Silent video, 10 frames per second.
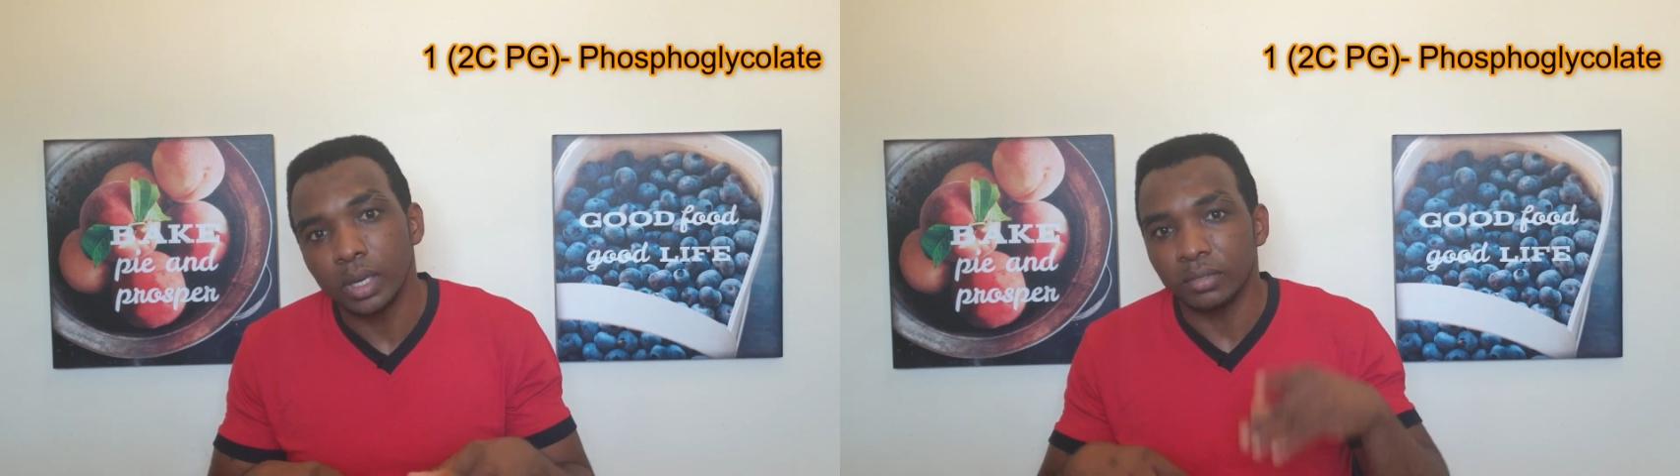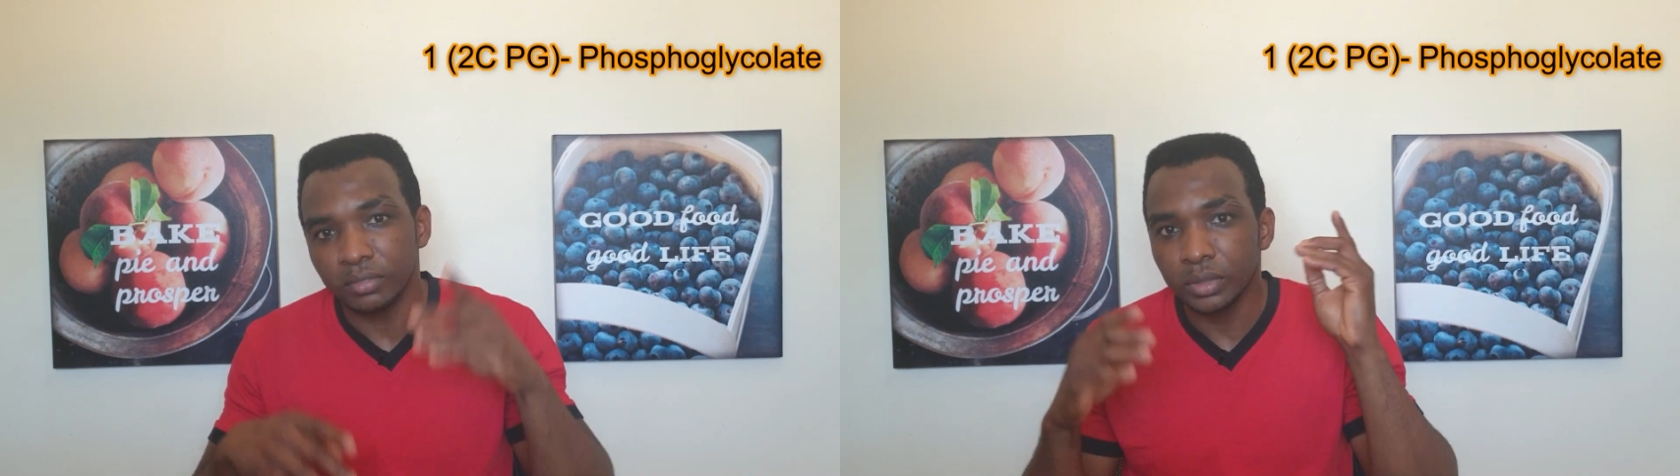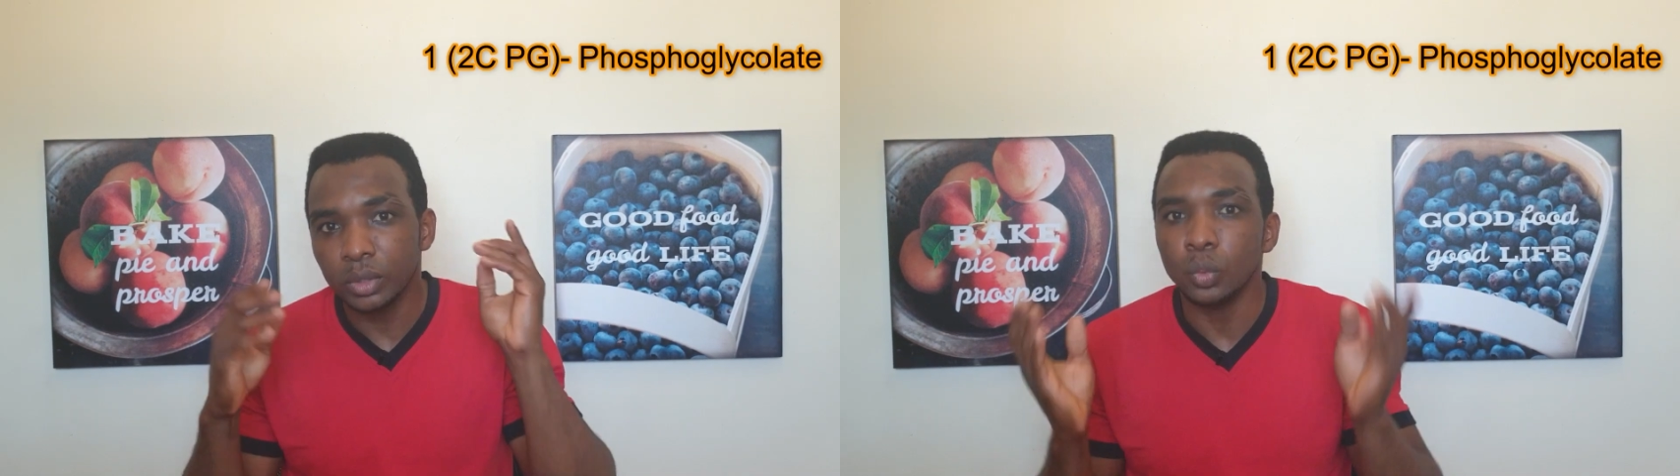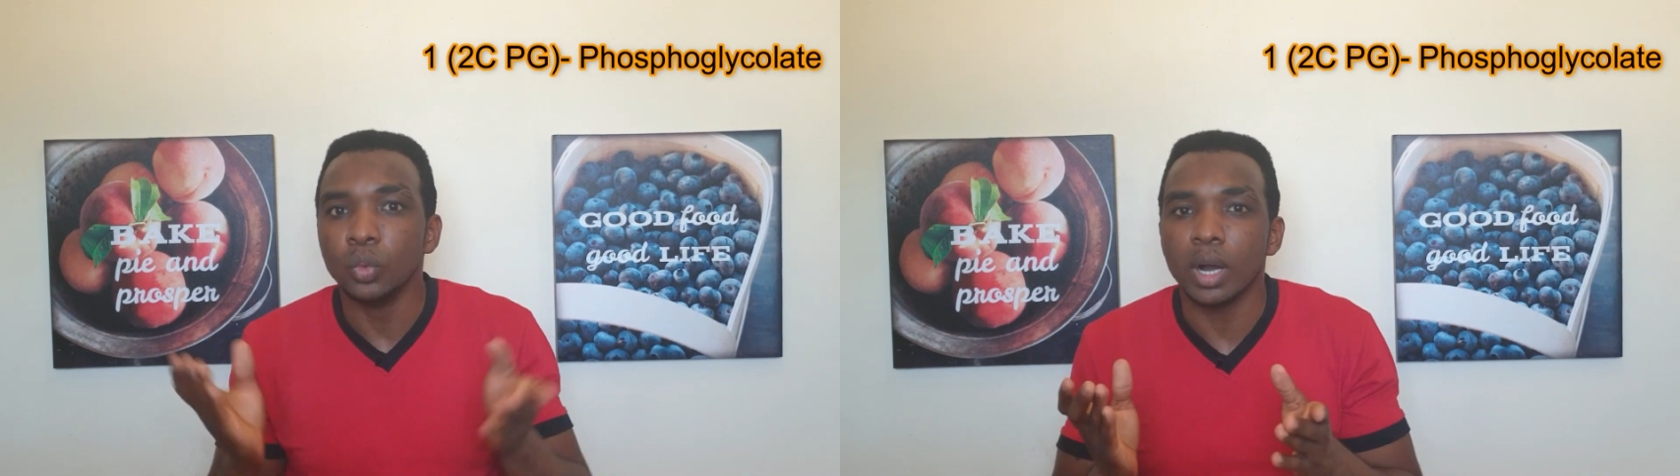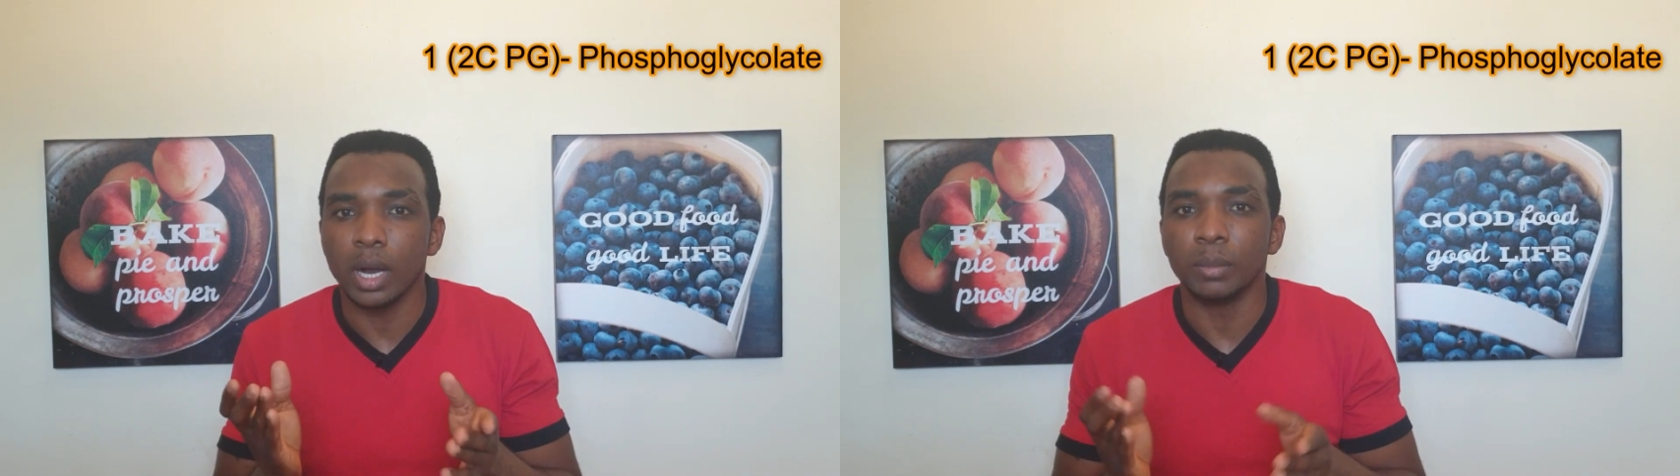of two
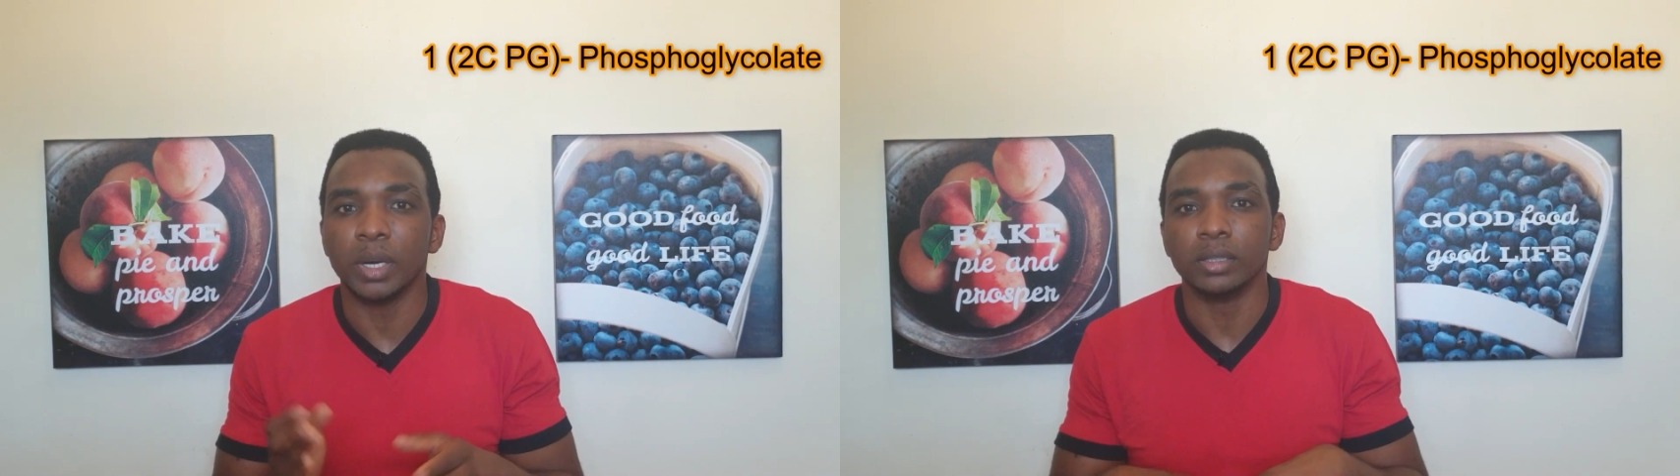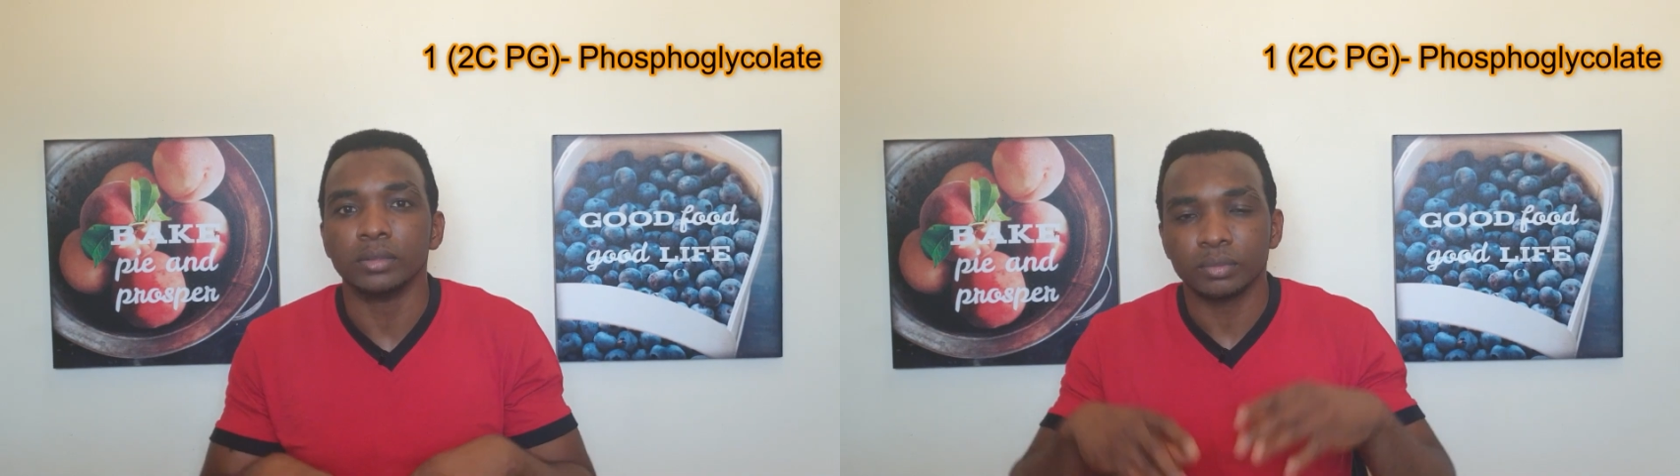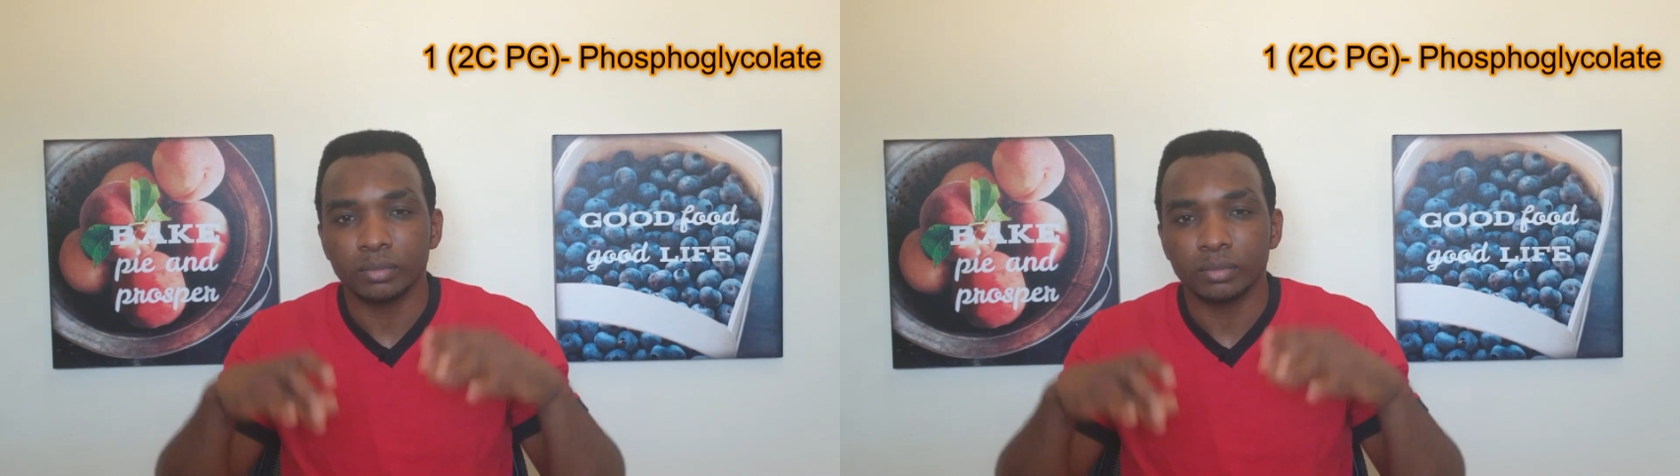carbon